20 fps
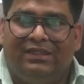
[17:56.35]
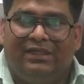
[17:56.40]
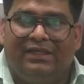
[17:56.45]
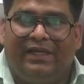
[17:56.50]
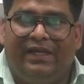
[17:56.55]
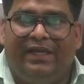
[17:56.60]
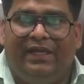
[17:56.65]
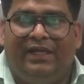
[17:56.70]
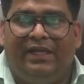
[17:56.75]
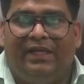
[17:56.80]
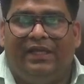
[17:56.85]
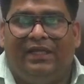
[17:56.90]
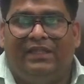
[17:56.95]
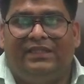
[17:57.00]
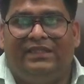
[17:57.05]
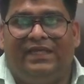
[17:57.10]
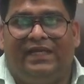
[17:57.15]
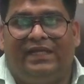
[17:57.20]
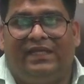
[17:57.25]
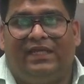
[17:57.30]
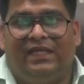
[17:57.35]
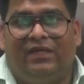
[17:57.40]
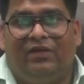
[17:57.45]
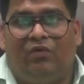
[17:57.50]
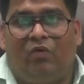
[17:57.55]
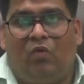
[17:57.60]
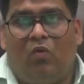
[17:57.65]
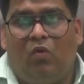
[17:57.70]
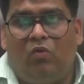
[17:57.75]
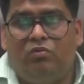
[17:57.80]
right, that
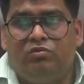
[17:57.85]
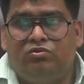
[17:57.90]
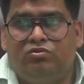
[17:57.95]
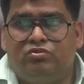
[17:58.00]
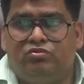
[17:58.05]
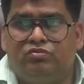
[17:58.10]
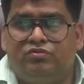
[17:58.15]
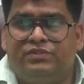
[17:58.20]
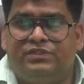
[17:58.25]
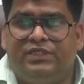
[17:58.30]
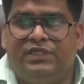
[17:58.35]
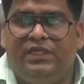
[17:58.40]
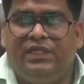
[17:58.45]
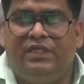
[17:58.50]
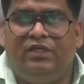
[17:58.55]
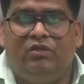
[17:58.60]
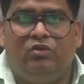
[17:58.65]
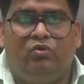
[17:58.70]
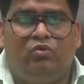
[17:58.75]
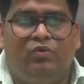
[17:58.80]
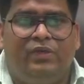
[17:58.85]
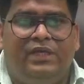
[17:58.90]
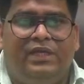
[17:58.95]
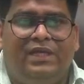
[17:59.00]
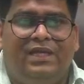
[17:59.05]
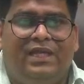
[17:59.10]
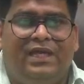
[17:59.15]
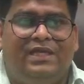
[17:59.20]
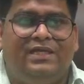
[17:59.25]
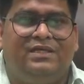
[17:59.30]
can also seen
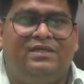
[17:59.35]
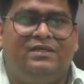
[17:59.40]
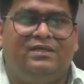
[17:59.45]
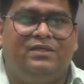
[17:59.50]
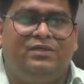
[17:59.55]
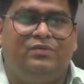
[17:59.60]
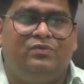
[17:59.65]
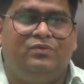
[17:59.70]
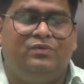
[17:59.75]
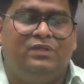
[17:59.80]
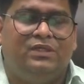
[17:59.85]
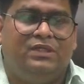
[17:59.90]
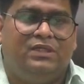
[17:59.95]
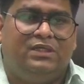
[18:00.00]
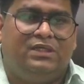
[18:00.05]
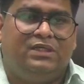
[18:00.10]
growing, like you